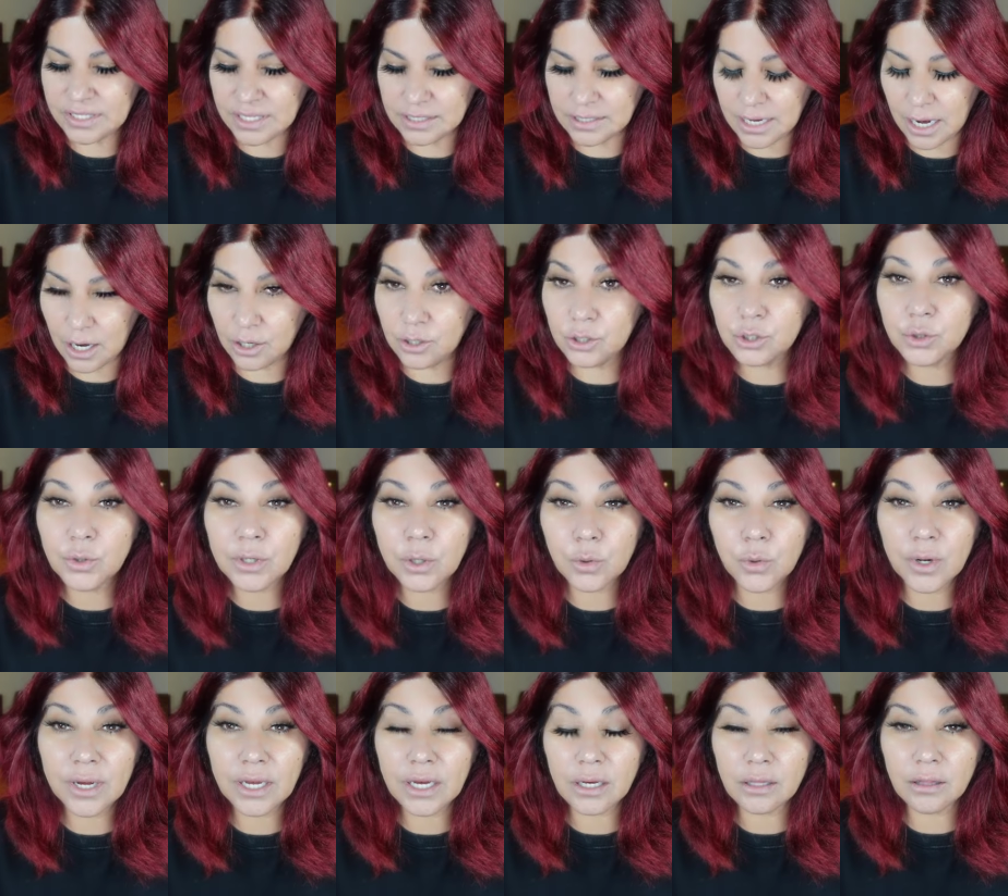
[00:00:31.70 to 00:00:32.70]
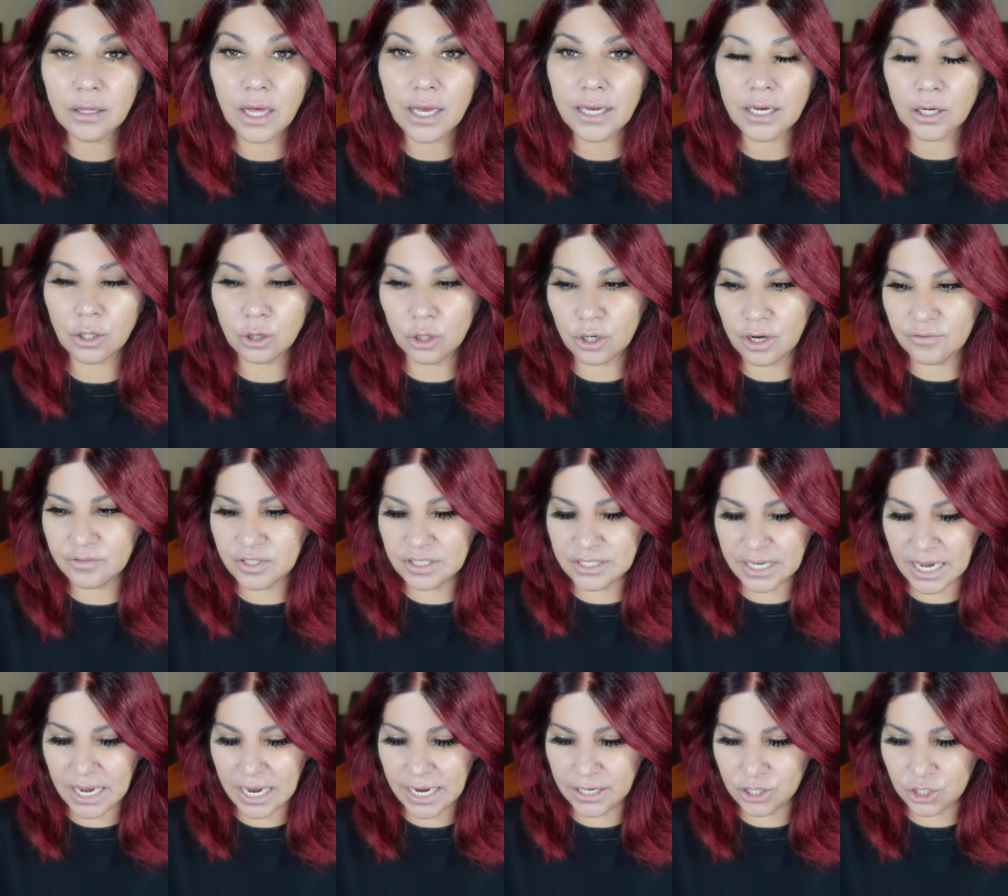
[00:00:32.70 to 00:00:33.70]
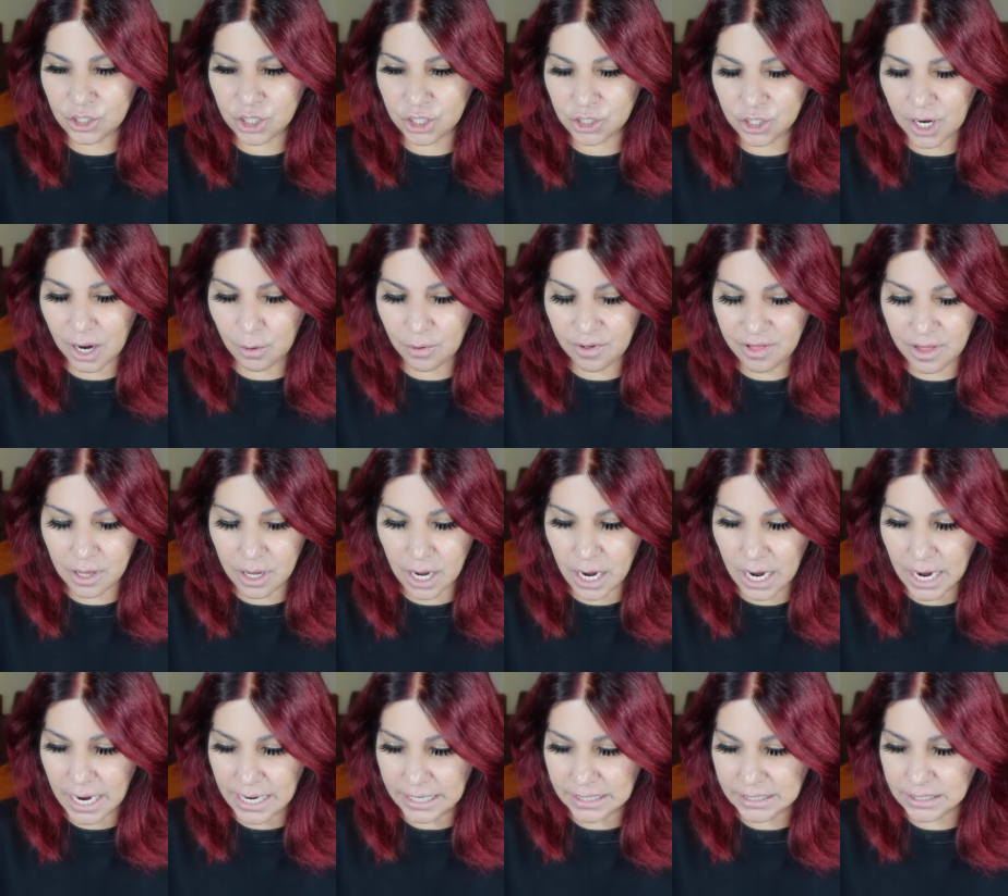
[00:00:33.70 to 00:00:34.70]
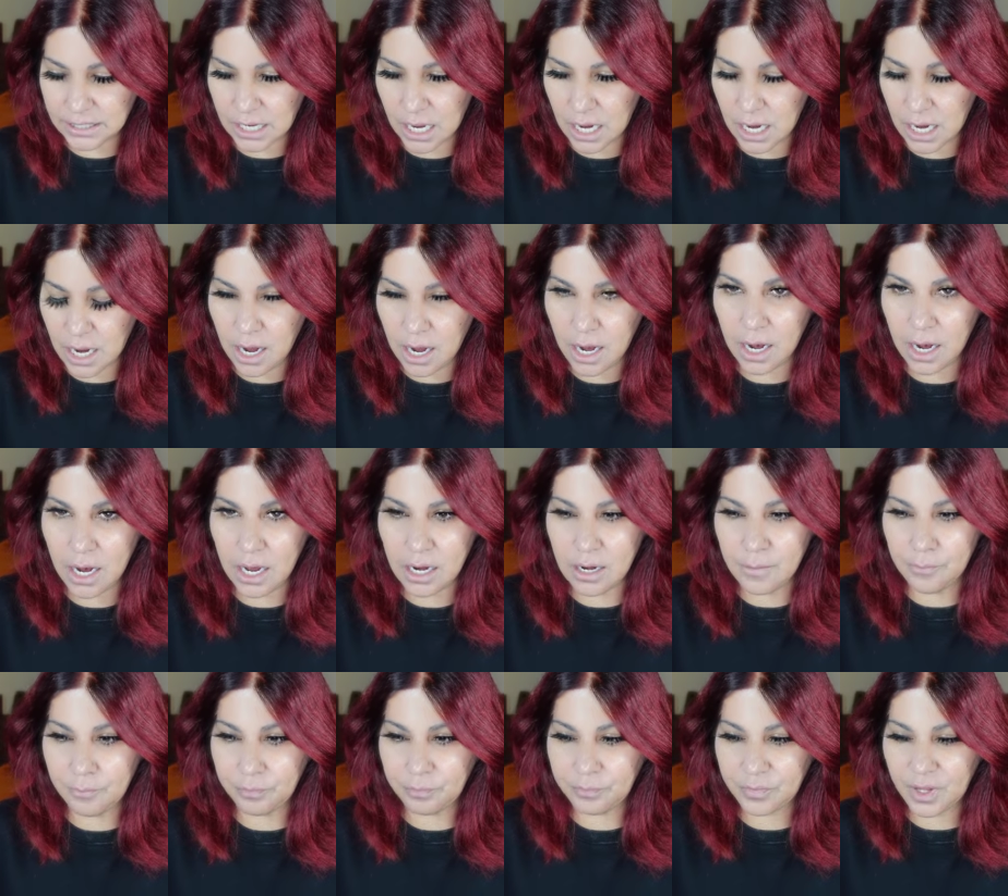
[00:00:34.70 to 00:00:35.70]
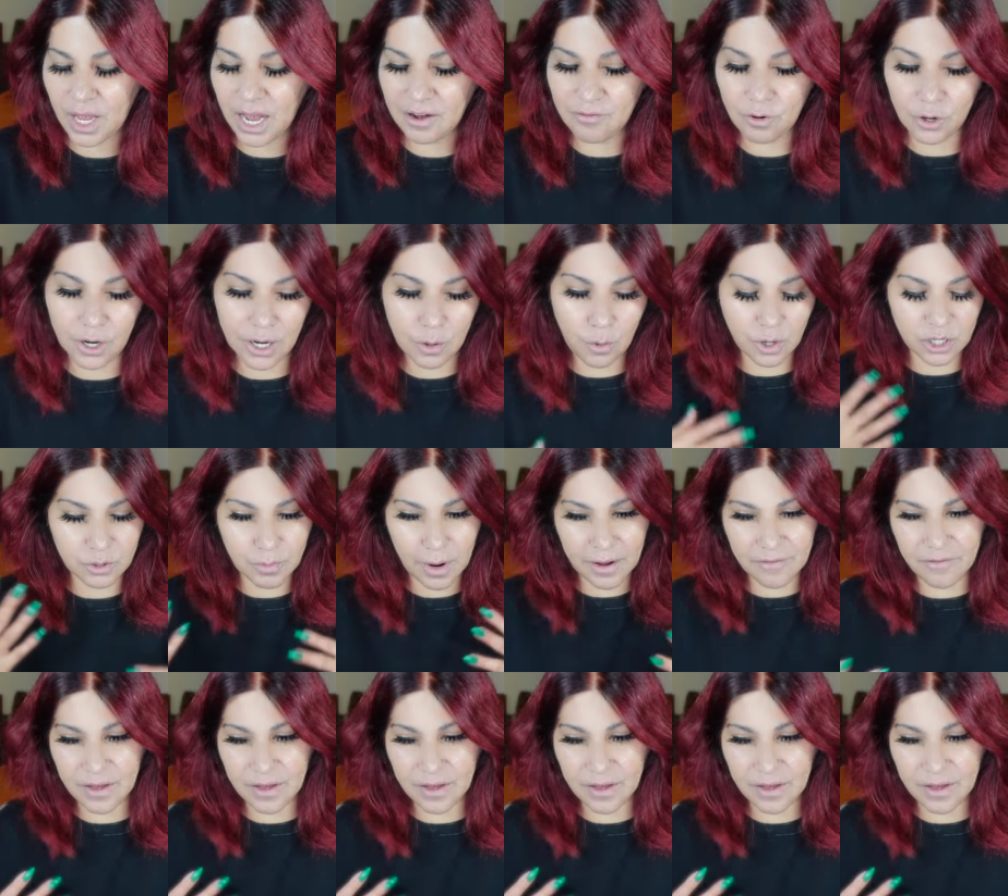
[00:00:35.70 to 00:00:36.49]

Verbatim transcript: to sit down, do a quick like look of the day, chit chat with you guys and I've already washed my